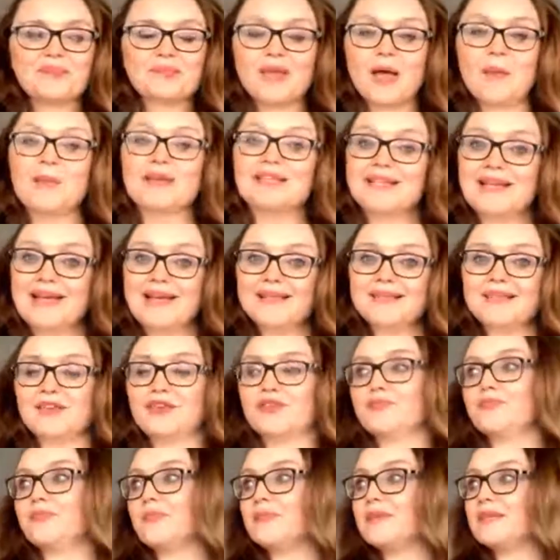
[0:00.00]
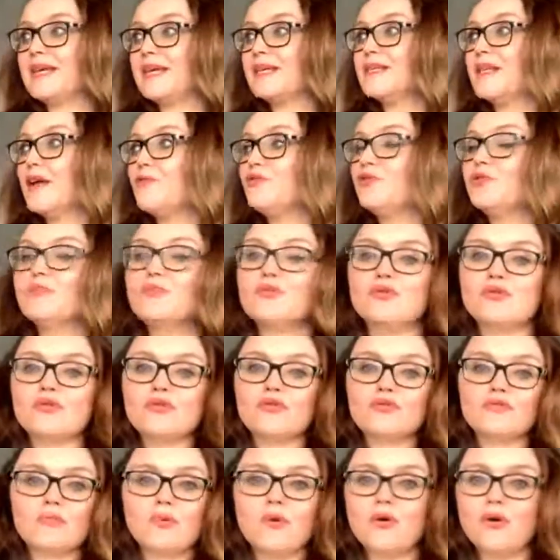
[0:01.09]
I'm assessing you. I'm assessing how you move,
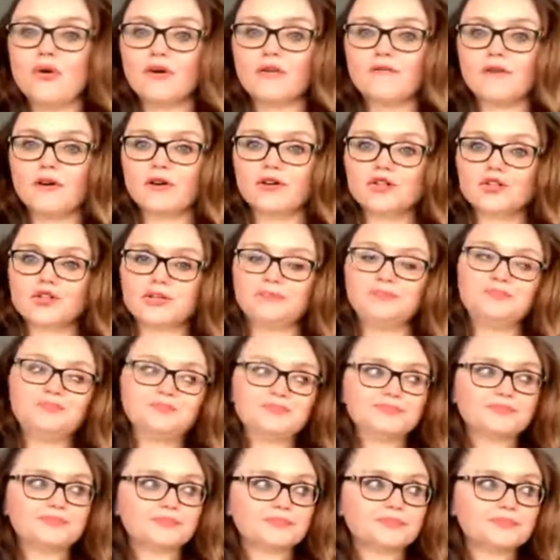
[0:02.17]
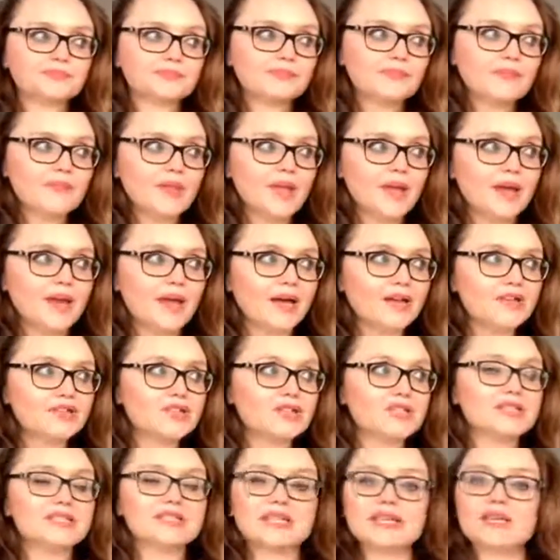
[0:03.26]
walk, function, and actually
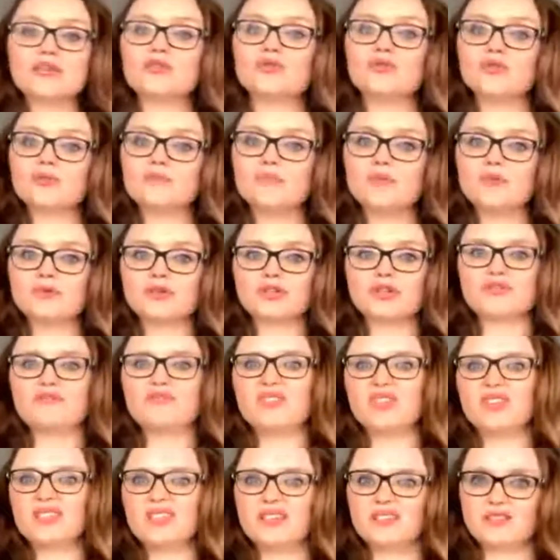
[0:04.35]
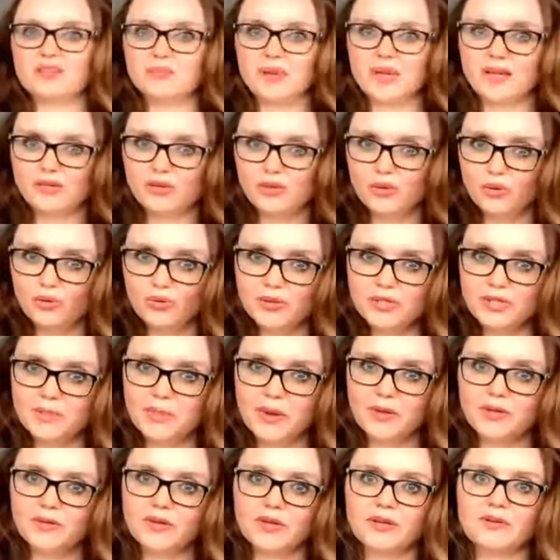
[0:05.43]
seeing you in motion really tells me loads about
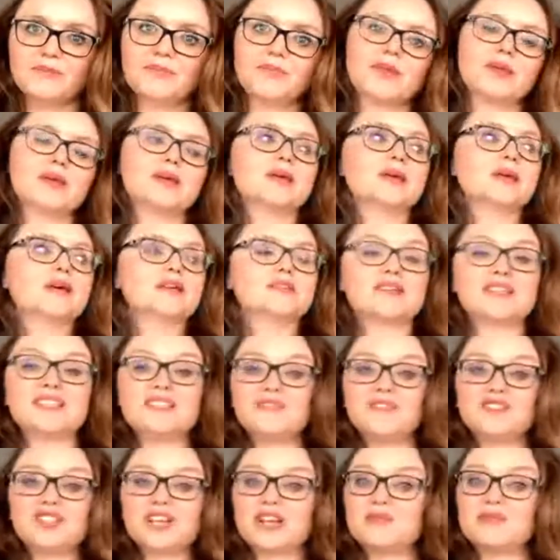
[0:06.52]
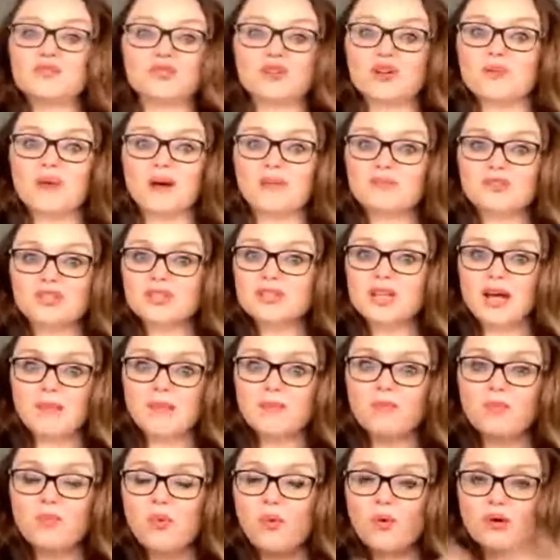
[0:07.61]
you. So that's the first thing I'm doing.
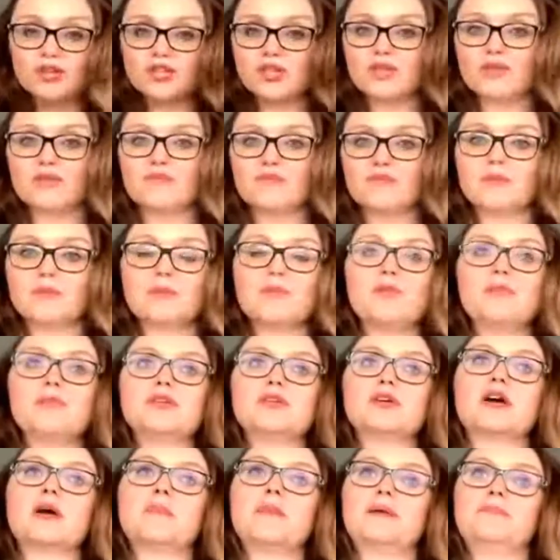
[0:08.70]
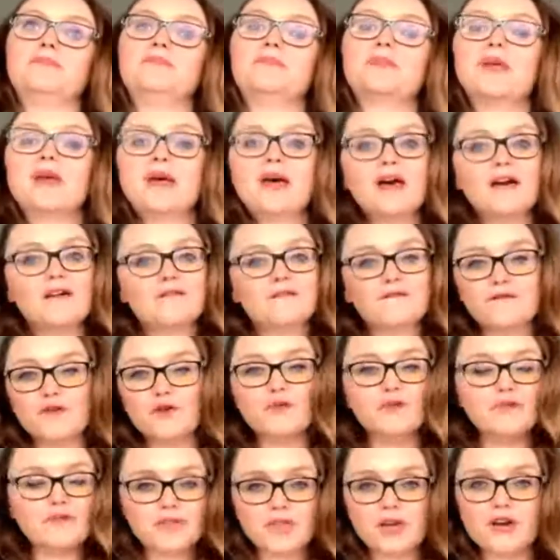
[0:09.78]
I'm watching you from the moment you come in. Full
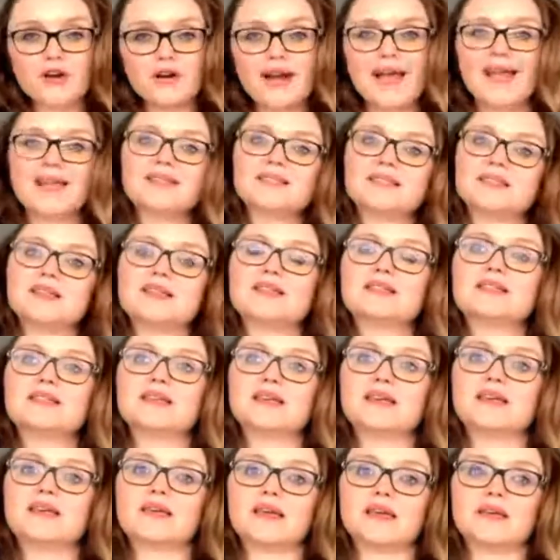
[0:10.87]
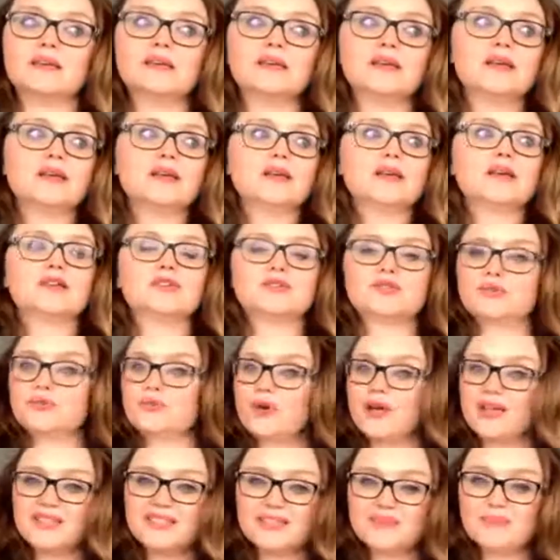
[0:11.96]
thorough history is taken. So
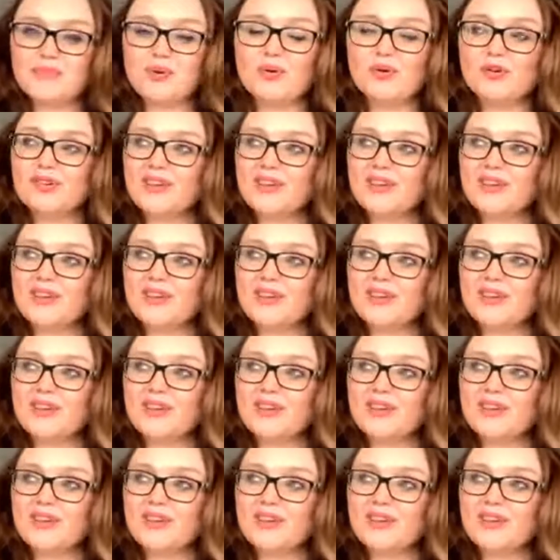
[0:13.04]
it's important.